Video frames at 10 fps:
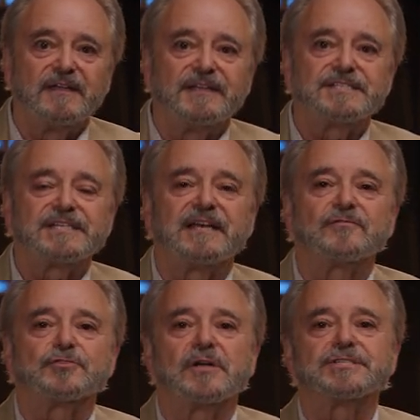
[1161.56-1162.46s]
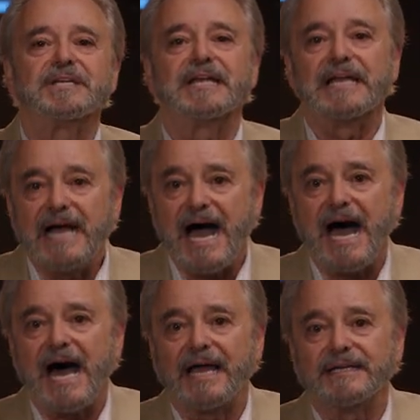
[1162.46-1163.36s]
instead of trusting
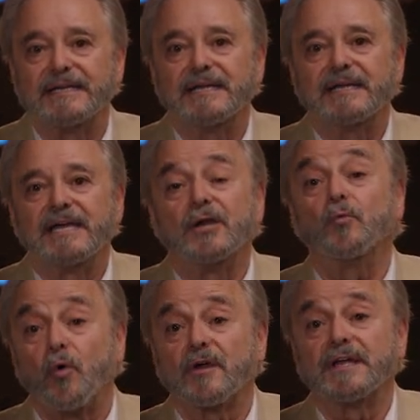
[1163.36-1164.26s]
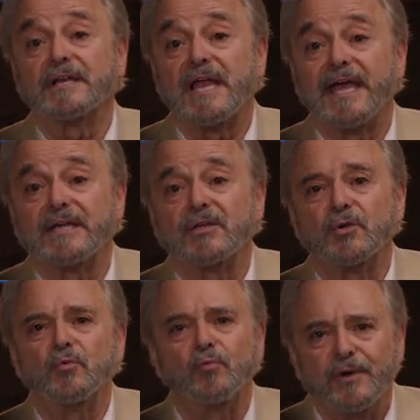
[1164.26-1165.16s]
God and working like
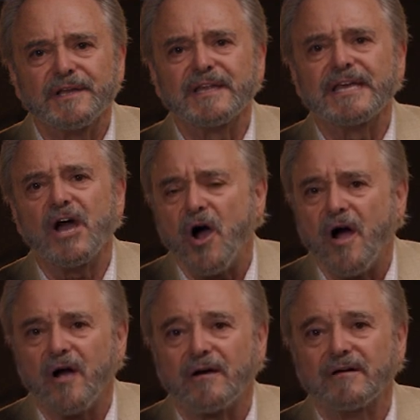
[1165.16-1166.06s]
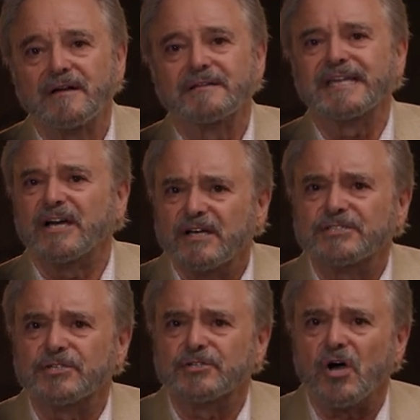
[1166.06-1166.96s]
you really are the
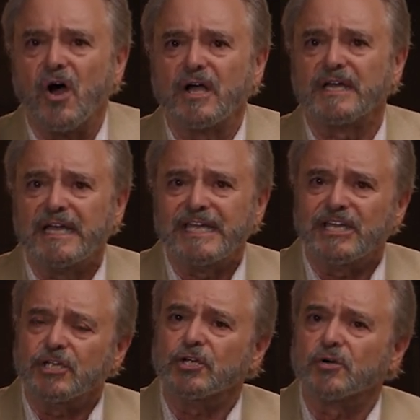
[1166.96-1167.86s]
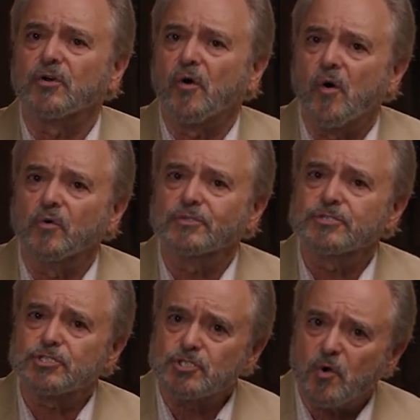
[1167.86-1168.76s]
underdog in your
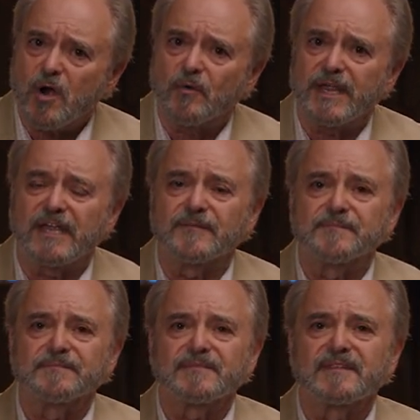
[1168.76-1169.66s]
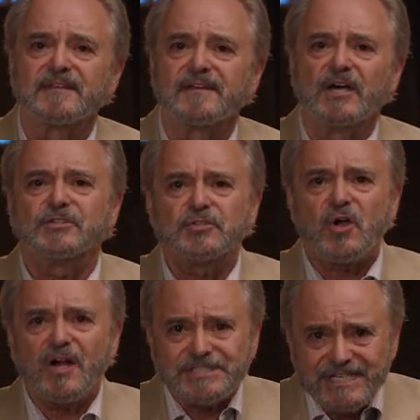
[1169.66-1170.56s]
own story.
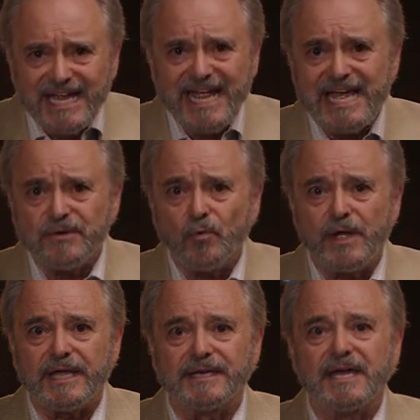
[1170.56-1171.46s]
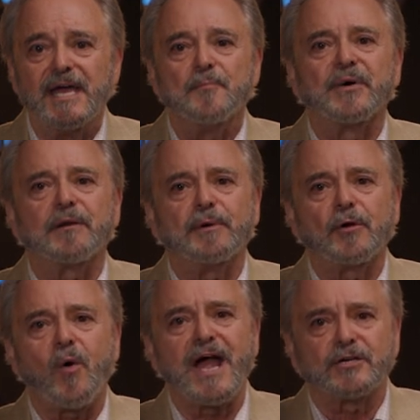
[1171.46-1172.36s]
Underdogs can win, but it
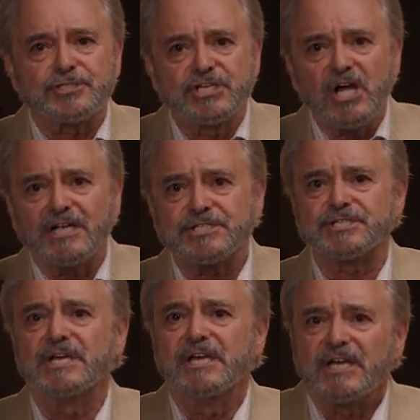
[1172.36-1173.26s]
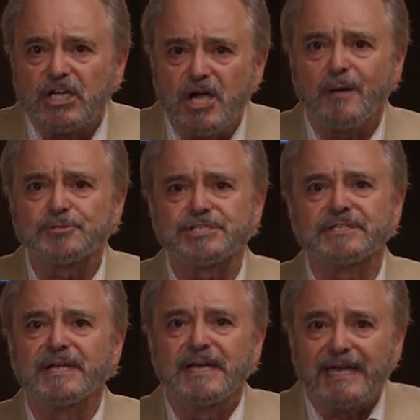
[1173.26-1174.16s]
requires guts,
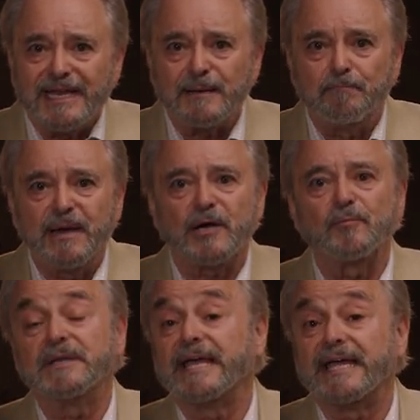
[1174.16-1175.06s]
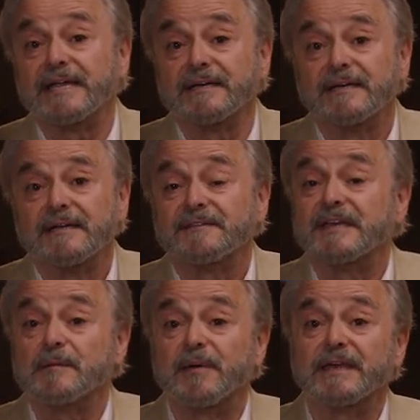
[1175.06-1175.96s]
gumption, and a better plan
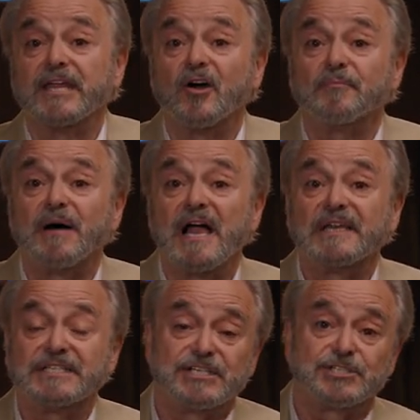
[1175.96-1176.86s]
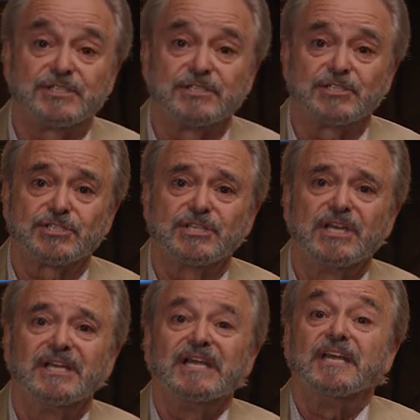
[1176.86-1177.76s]
than depending on politicians.
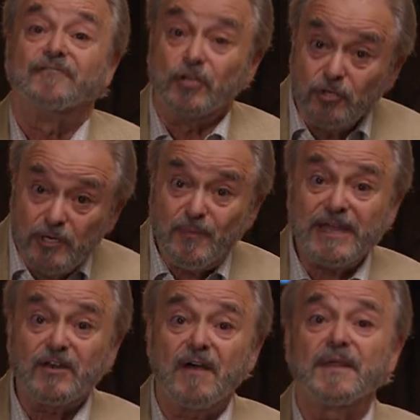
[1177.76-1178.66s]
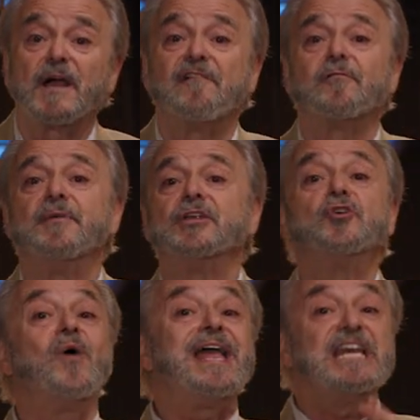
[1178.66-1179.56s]
If you depend on the government,
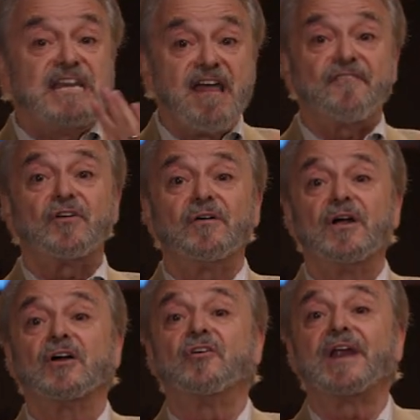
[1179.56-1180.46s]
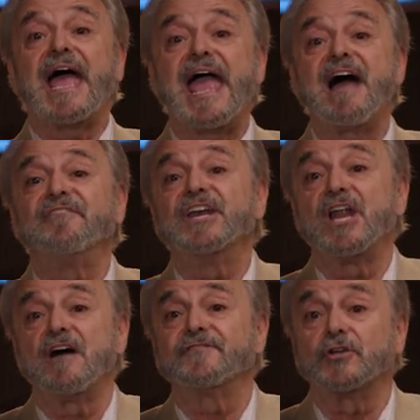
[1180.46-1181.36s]
you ain't never going to have
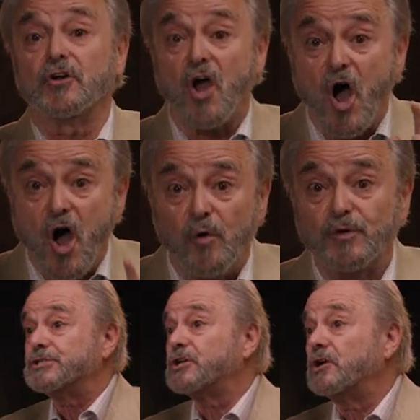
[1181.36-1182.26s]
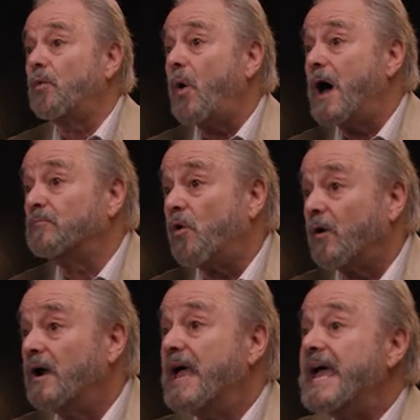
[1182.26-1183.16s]
enough. You're always going to want
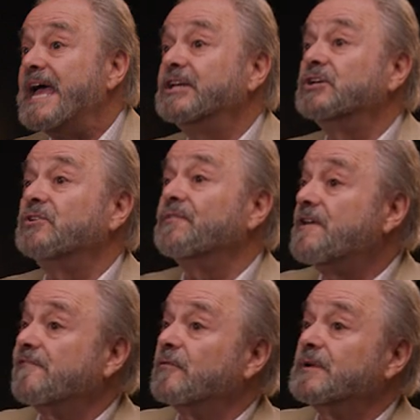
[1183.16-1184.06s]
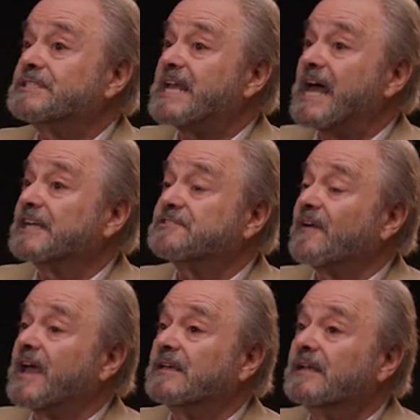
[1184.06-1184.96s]
more, and you'll never be
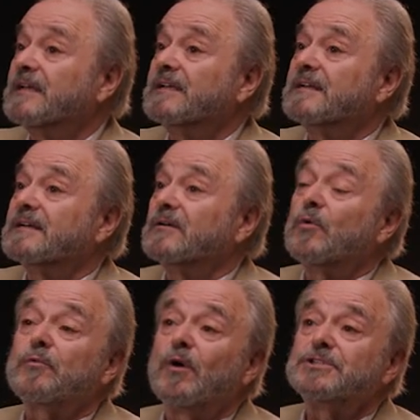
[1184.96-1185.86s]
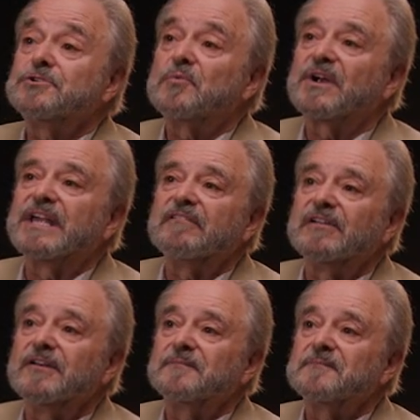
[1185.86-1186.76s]
satisfied with what you were
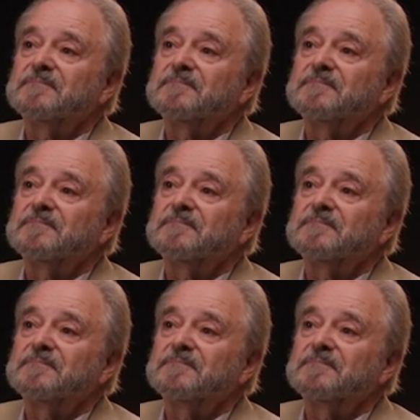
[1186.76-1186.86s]
given.